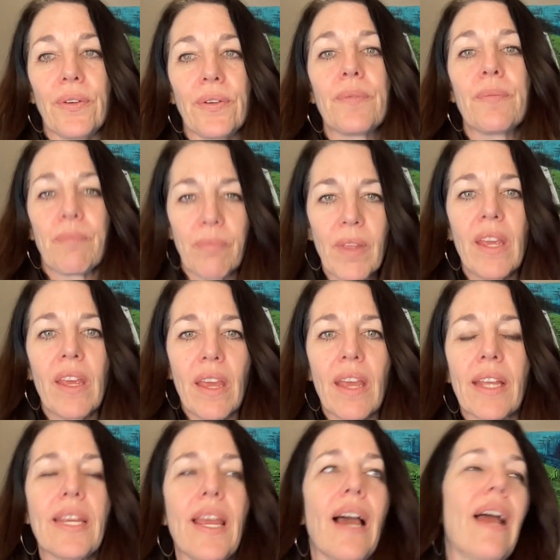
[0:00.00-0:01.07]
new.
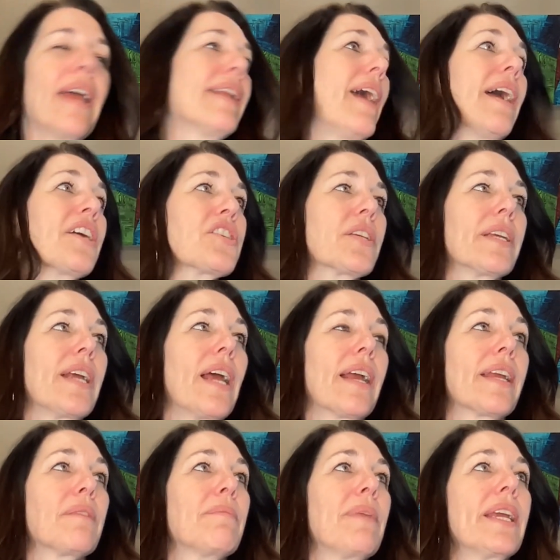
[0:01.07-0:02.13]
Yeah, and actually
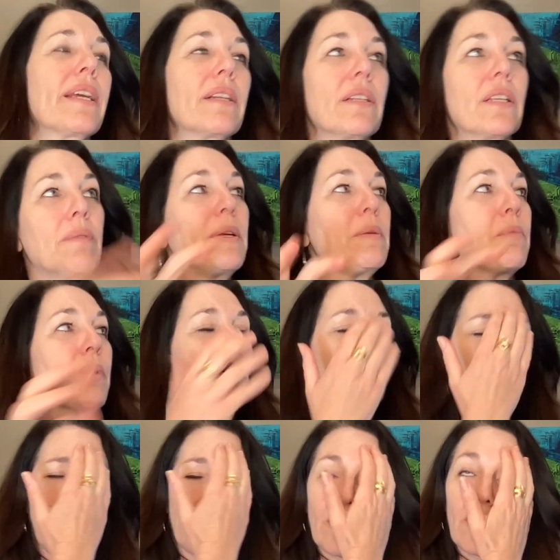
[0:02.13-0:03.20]
I can make it a little bit more
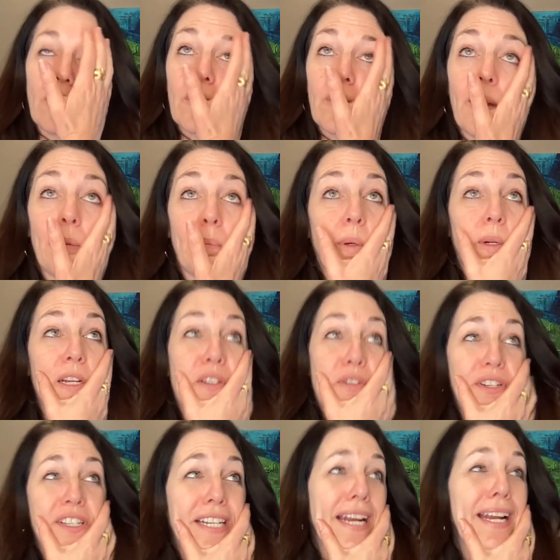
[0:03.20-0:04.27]
general and more
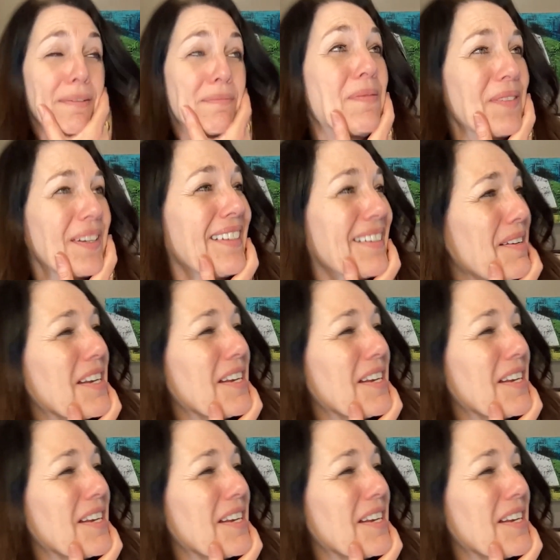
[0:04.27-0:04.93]
interesting than something